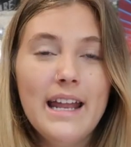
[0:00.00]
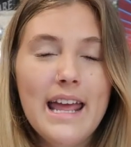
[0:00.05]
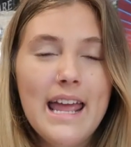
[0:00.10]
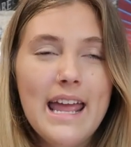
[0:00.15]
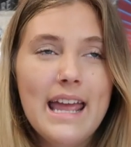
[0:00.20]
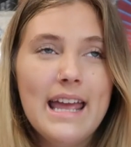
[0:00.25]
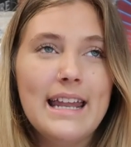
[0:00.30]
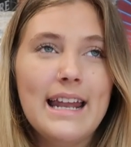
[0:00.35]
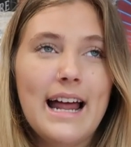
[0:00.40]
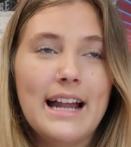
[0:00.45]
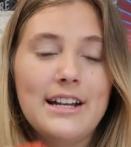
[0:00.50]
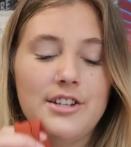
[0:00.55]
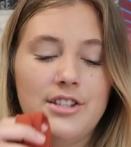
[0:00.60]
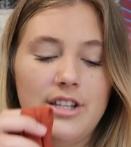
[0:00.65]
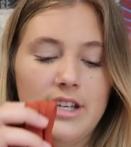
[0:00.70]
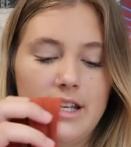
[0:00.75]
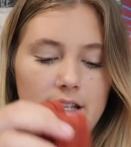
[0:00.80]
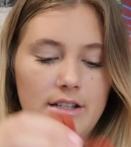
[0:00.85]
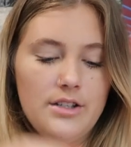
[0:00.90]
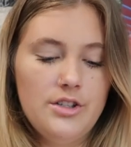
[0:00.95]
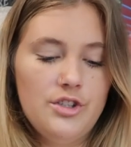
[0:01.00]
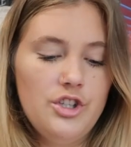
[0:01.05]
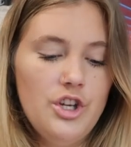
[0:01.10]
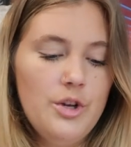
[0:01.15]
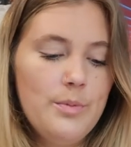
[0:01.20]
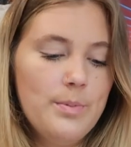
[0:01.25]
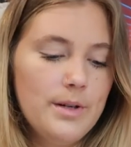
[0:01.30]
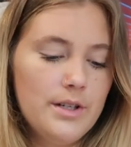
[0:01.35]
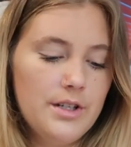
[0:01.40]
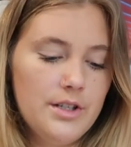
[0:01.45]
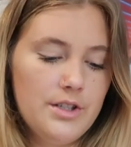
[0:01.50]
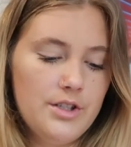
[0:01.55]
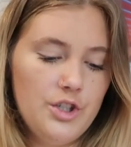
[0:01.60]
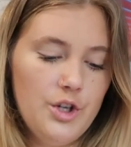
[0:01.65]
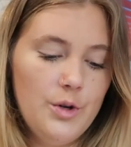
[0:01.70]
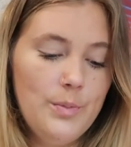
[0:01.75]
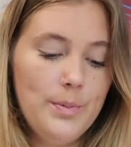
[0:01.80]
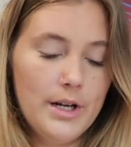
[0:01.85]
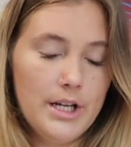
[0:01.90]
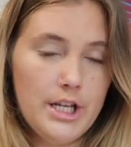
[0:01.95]
and I just think it's super,
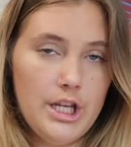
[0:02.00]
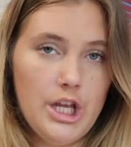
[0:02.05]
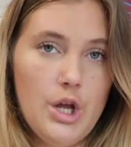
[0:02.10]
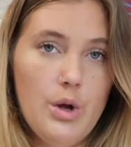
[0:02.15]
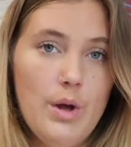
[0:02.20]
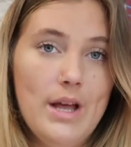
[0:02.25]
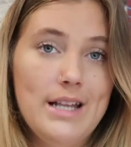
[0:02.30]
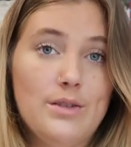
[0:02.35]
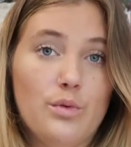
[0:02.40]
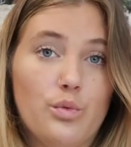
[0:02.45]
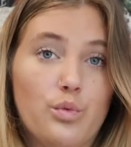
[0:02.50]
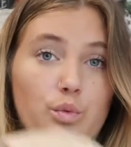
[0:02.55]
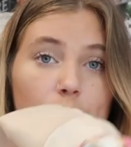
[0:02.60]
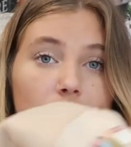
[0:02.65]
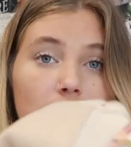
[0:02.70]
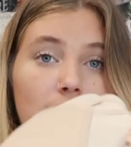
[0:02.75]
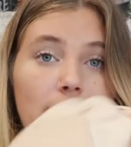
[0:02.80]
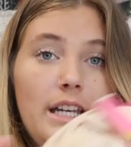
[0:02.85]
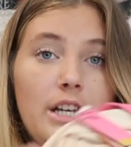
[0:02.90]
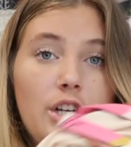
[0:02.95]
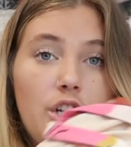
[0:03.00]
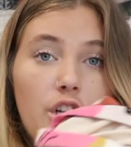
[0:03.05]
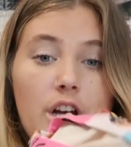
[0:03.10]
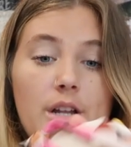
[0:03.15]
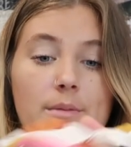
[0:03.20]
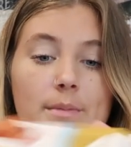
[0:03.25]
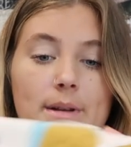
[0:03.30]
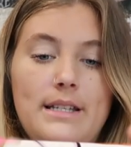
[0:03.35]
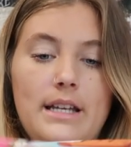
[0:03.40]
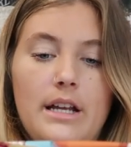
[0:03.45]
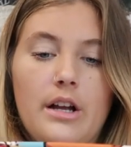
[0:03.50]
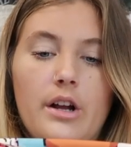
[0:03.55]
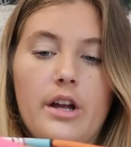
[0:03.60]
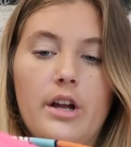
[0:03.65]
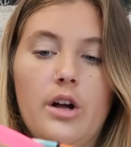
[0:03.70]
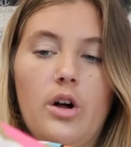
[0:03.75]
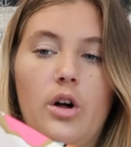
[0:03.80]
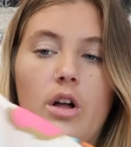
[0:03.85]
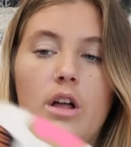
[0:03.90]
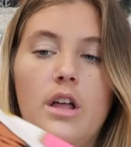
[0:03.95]
super cute. It's really good
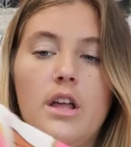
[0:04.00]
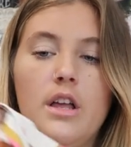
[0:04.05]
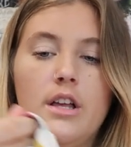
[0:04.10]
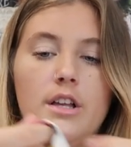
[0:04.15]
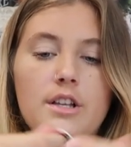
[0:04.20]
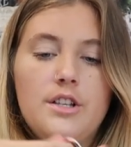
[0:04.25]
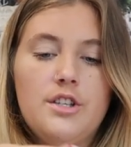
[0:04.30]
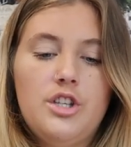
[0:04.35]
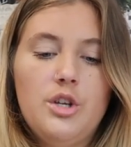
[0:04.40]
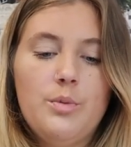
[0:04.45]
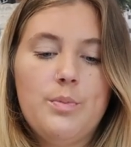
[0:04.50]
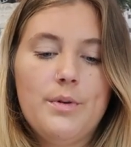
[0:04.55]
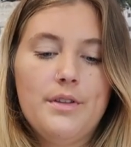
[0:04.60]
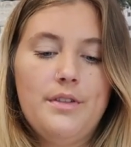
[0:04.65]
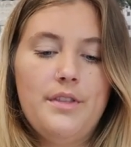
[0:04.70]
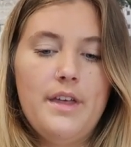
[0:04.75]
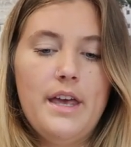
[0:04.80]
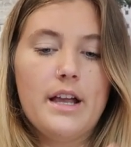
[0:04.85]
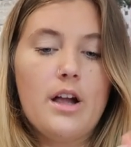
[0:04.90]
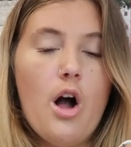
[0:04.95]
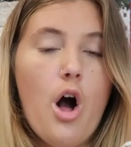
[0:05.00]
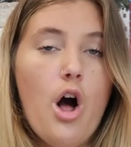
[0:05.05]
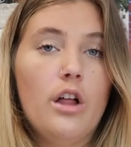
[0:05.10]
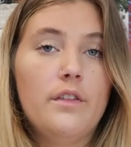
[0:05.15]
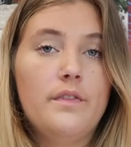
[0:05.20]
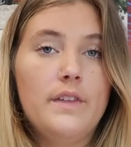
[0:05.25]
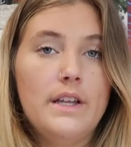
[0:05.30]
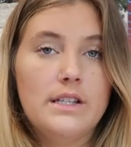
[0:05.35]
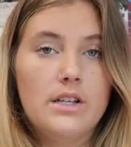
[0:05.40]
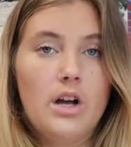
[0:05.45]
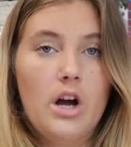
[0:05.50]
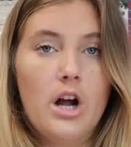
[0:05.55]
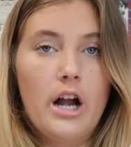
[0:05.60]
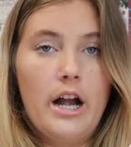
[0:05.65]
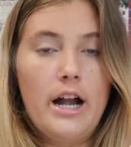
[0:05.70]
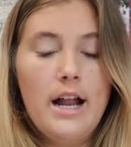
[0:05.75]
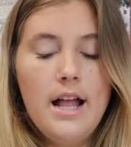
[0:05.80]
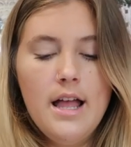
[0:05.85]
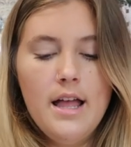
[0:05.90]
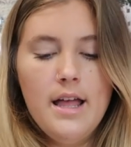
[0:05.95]
material, super thick. All of these
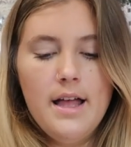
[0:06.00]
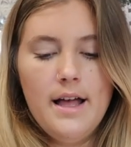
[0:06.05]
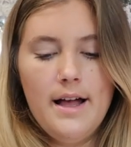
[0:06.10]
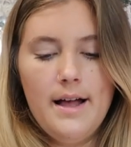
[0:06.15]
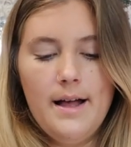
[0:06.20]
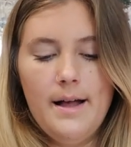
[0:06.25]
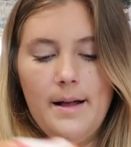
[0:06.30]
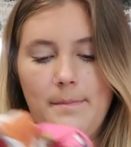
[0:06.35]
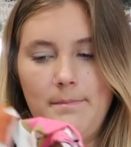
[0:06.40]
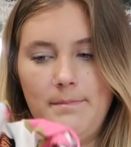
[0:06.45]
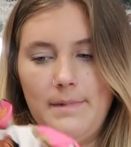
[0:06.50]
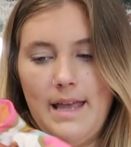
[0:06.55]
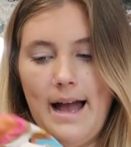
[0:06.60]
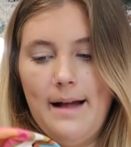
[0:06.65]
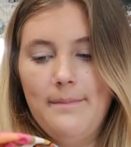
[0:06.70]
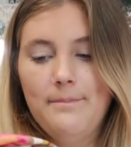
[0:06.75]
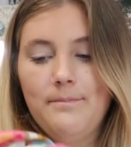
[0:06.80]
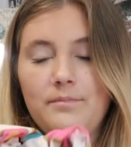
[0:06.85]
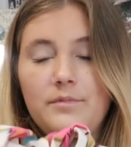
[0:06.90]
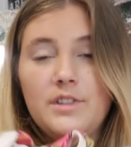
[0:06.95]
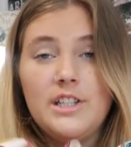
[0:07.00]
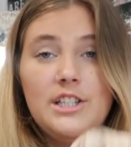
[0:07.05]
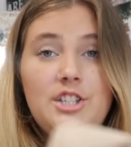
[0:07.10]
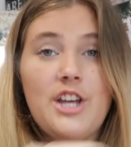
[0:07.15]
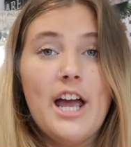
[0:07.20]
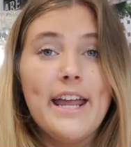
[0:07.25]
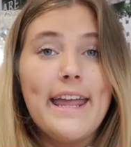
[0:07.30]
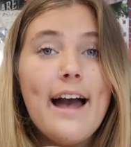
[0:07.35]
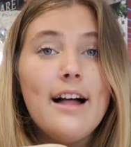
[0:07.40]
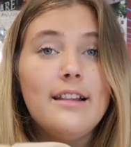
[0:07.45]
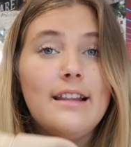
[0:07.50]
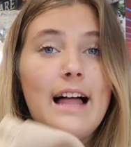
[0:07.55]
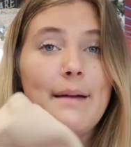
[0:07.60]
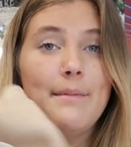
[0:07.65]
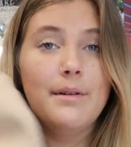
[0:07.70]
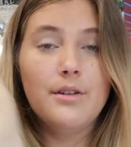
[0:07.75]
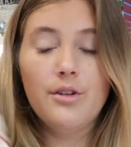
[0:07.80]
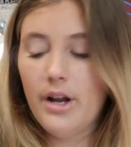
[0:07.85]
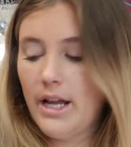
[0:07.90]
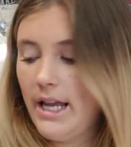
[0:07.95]
are. Yeah, check out
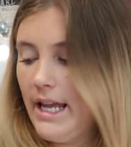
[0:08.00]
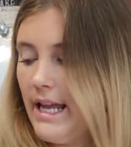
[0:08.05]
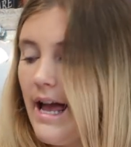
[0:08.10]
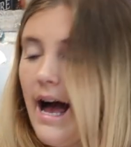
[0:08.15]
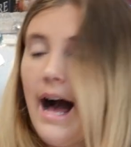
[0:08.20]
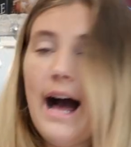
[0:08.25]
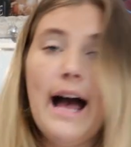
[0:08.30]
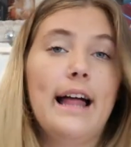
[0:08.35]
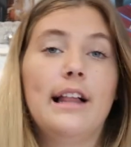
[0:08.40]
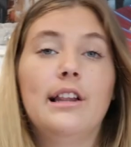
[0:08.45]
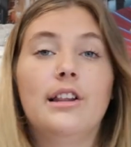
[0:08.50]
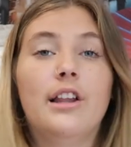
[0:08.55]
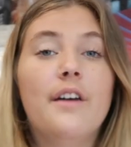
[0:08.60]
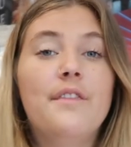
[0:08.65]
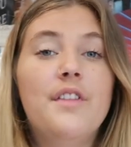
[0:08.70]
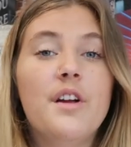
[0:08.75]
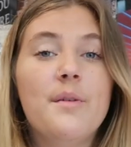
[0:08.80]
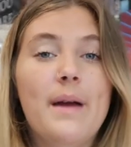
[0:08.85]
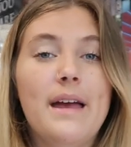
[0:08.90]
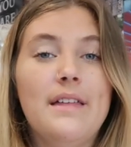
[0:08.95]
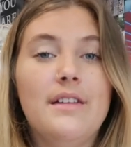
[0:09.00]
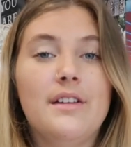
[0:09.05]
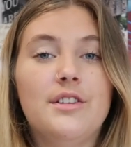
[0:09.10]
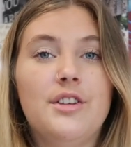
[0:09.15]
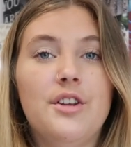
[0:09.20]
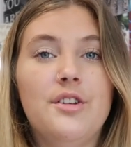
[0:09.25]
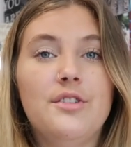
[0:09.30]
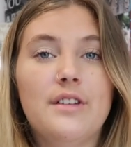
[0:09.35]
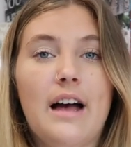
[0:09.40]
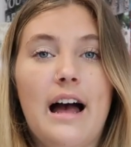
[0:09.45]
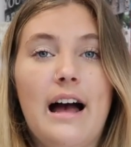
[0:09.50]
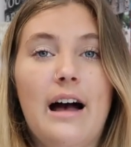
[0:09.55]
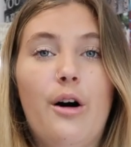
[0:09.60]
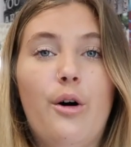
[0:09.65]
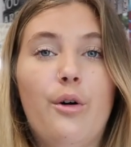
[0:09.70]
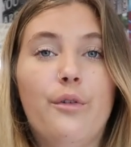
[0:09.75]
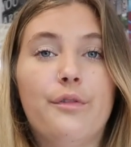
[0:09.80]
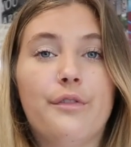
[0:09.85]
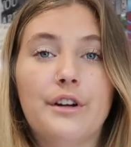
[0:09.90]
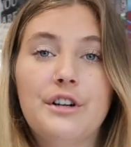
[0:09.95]
Lime and Ricky. I love their bathing suits.
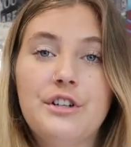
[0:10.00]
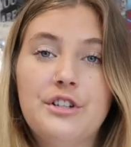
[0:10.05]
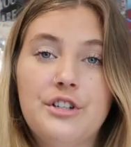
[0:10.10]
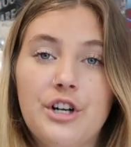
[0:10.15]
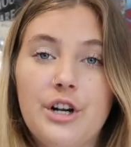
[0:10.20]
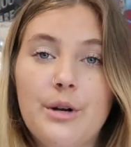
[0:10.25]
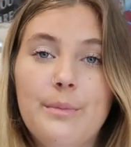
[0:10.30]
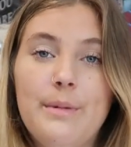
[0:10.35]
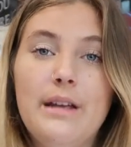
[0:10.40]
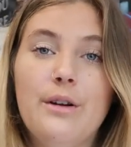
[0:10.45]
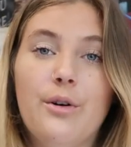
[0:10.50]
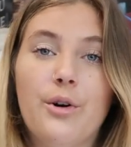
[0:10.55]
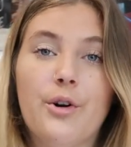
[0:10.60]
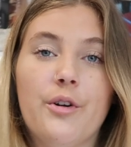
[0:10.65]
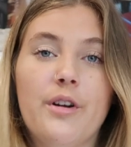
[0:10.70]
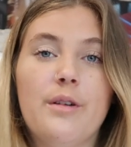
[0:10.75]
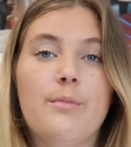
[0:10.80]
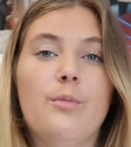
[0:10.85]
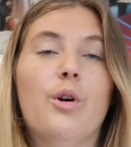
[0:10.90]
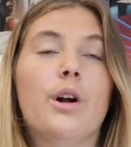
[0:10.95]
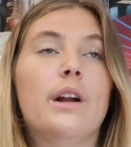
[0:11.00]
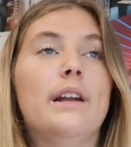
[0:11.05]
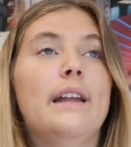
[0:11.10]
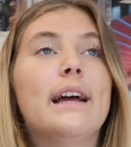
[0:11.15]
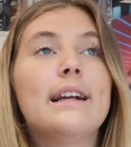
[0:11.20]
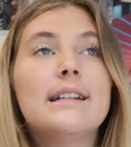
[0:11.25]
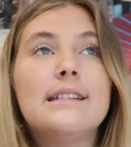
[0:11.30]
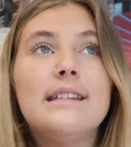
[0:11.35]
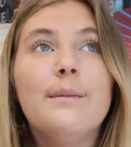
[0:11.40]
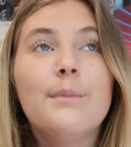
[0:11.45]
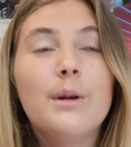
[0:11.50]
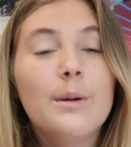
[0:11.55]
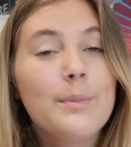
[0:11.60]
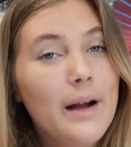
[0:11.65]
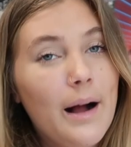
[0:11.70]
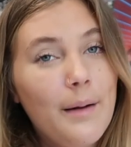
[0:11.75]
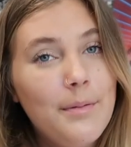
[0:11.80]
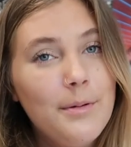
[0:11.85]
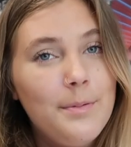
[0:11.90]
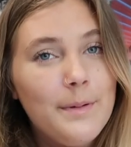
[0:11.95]
I'll for sure be ordering more next summer
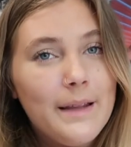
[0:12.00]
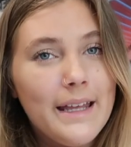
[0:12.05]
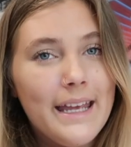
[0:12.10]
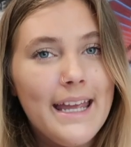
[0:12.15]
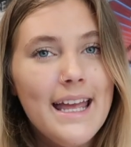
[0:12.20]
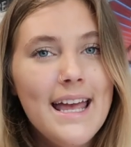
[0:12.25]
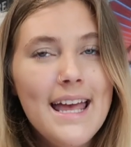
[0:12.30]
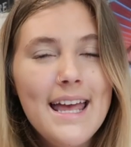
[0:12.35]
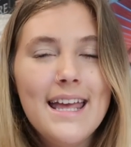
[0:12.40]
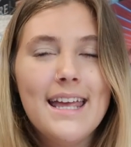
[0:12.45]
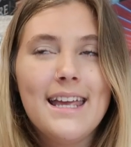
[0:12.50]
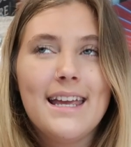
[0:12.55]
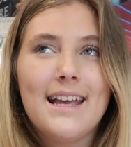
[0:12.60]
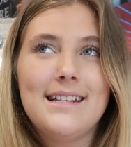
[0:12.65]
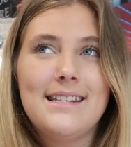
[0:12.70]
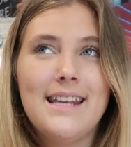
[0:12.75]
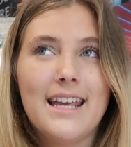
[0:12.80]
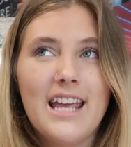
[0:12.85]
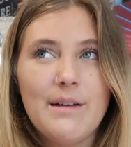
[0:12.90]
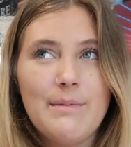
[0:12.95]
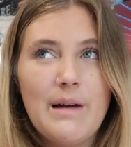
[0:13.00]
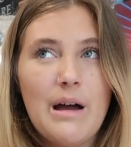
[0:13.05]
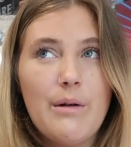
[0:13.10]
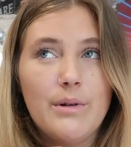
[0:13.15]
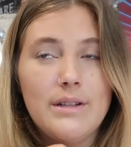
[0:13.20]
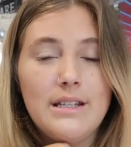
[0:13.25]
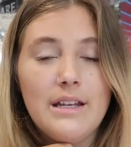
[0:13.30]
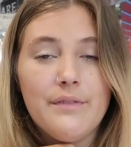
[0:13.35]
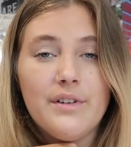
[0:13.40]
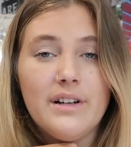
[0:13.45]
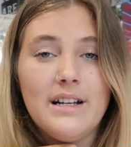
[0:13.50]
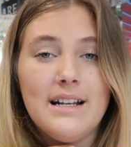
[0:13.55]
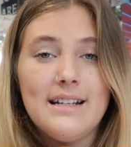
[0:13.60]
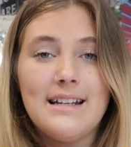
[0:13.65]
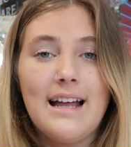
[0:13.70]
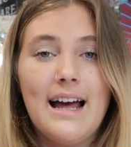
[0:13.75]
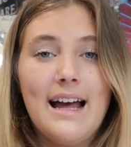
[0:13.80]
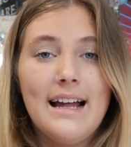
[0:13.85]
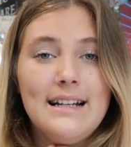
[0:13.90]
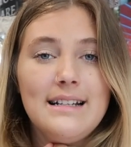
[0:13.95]
probably, because they come out with different
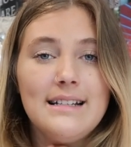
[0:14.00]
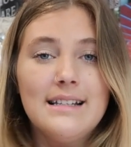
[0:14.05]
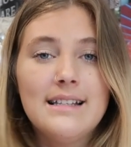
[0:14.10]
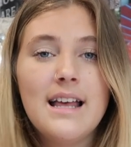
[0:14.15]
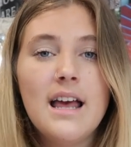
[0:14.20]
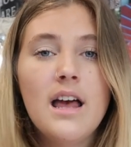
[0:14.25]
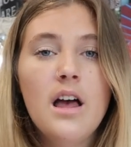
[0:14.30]
designs